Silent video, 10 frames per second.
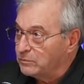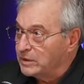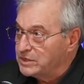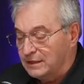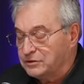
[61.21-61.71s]

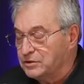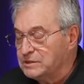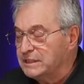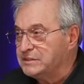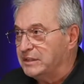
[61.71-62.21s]
which usually
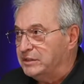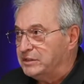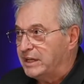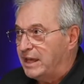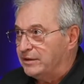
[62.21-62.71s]
is an
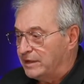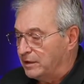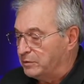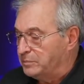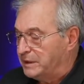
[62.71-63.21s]
indicator that it
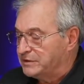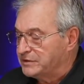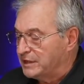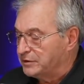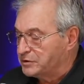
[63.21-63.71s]
would be a seller's